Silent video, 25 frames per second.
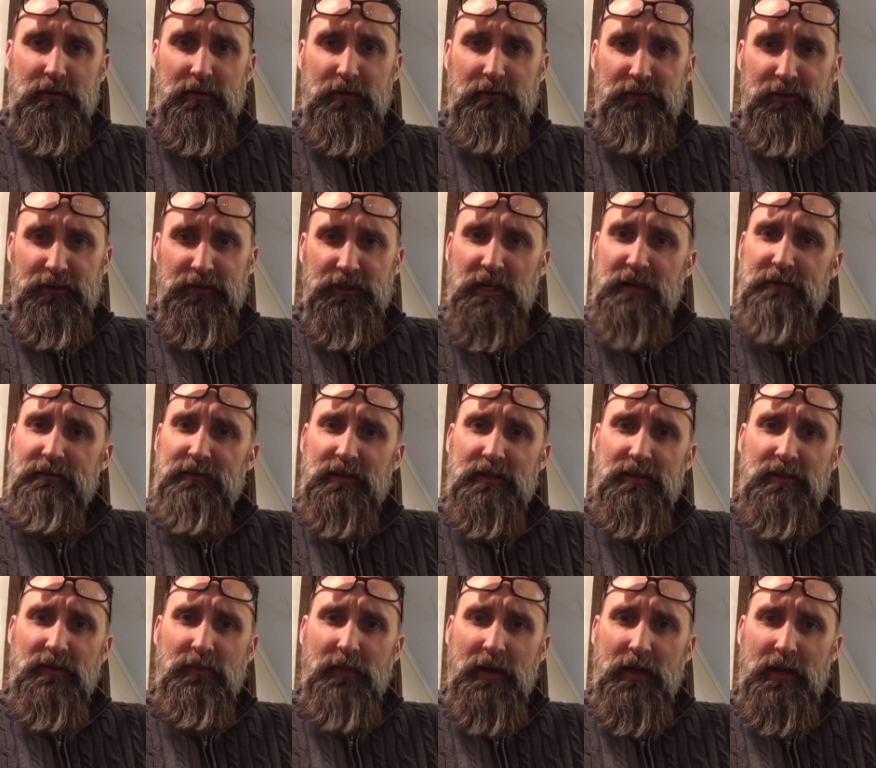received
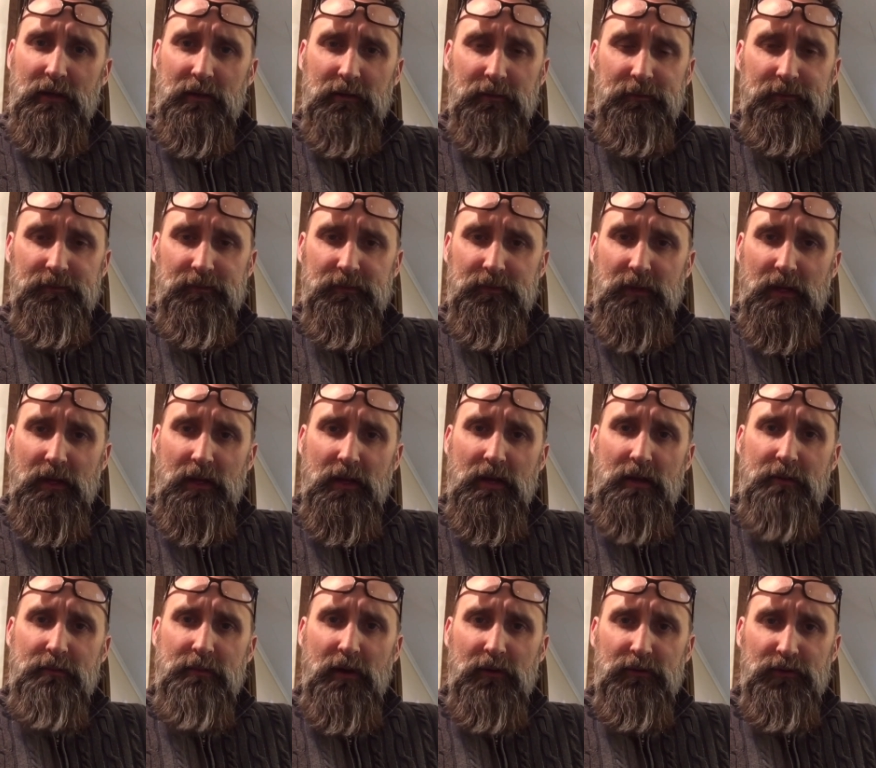in the mail
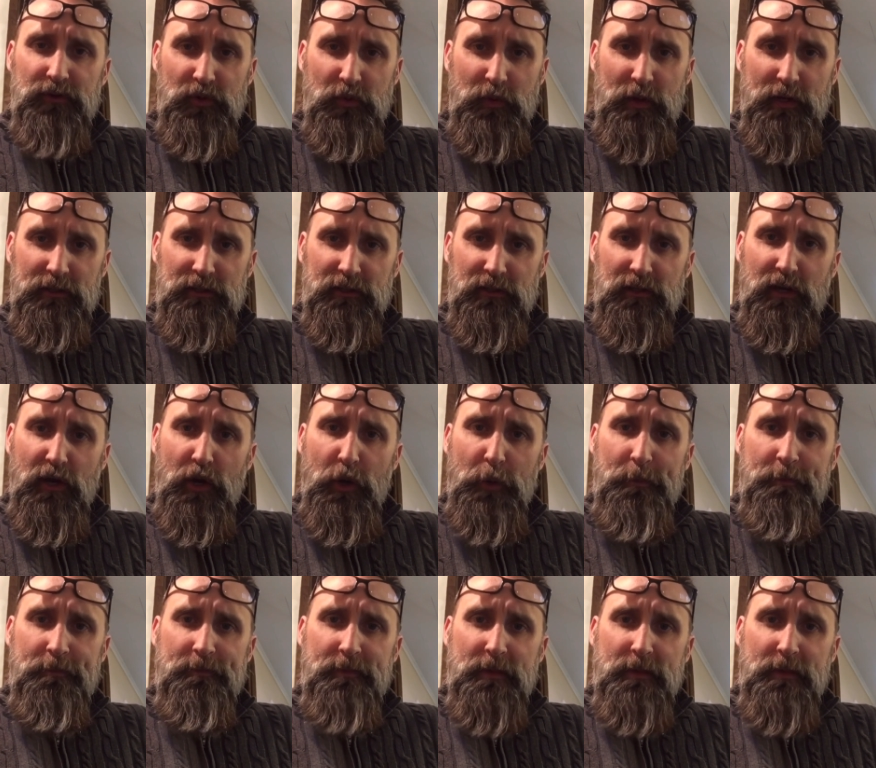about two weeks ago.